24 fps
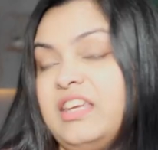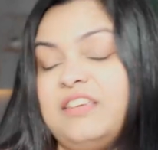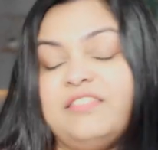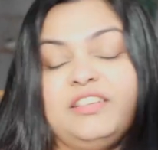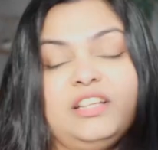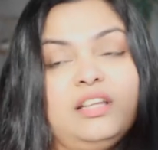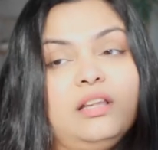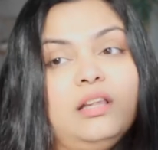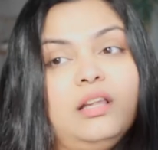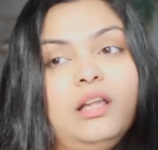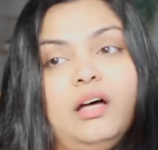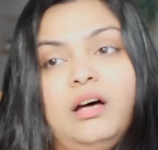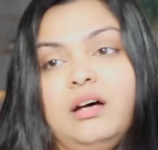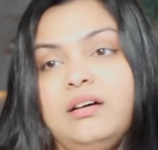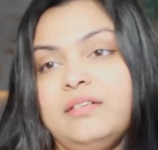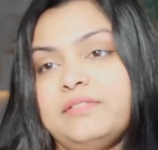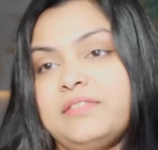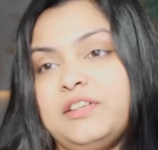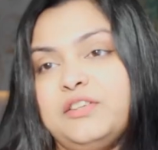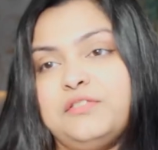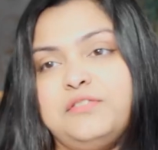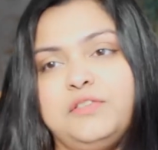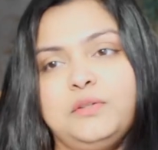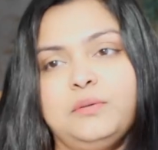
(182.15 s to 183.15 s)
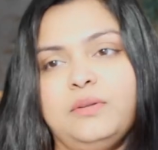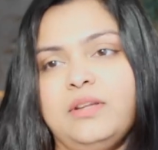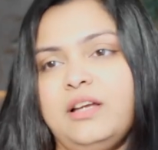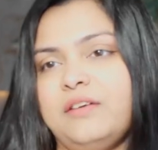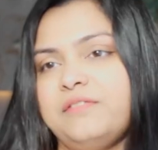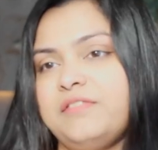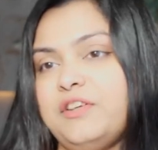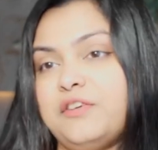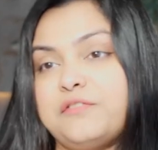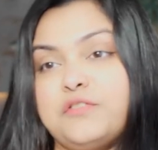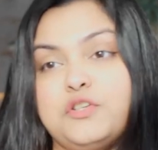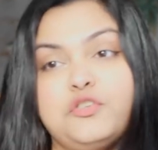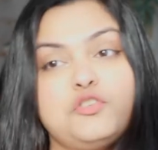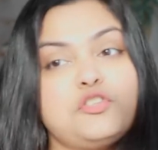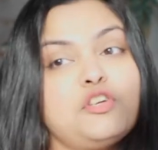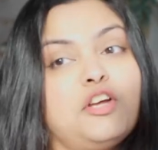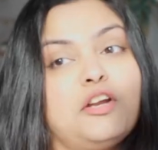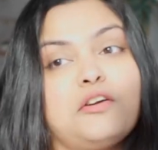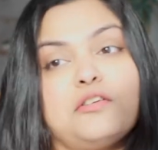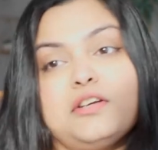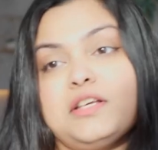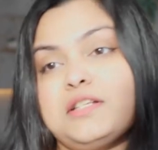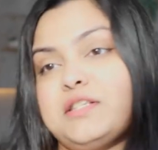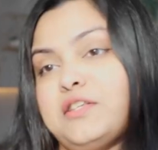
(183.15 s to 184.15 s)
even love if you love different
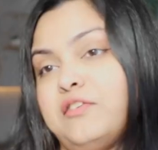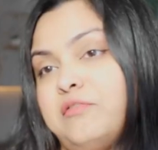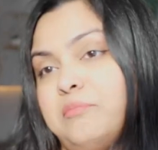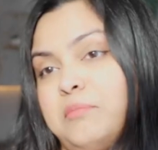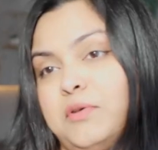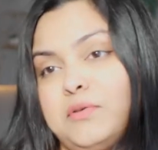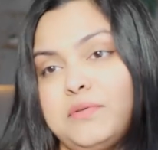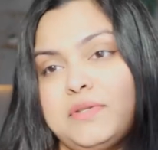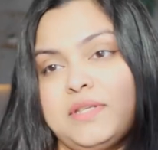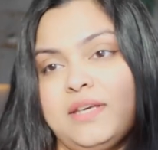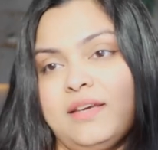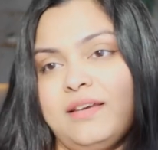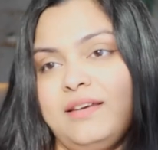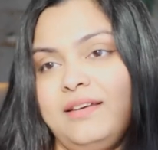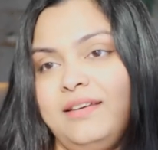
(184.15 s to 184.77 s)
genres of music.